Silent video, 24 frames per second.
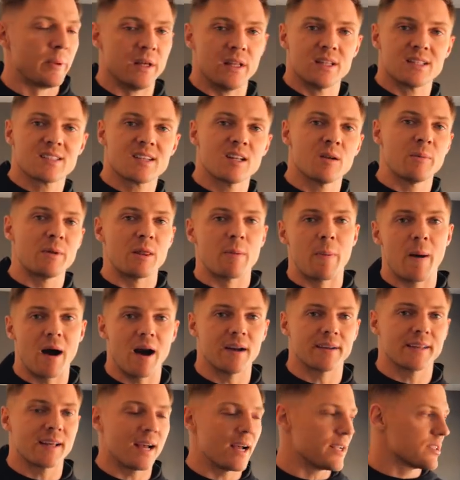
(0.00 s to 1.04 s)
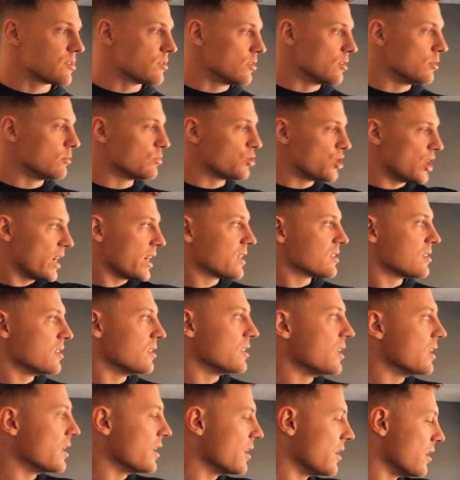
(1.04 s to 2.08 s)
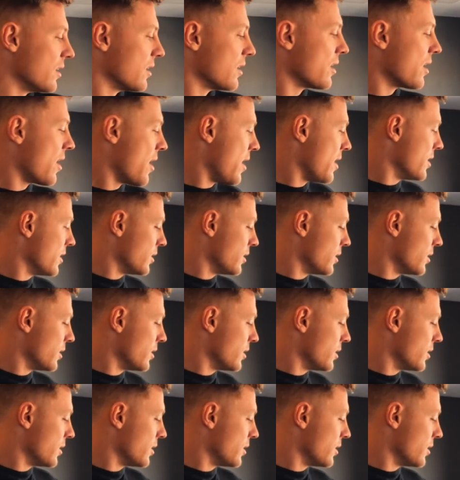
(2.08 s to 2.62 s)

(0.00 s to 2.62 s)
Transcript: be it's gonna be the podcast room. Jake's in here.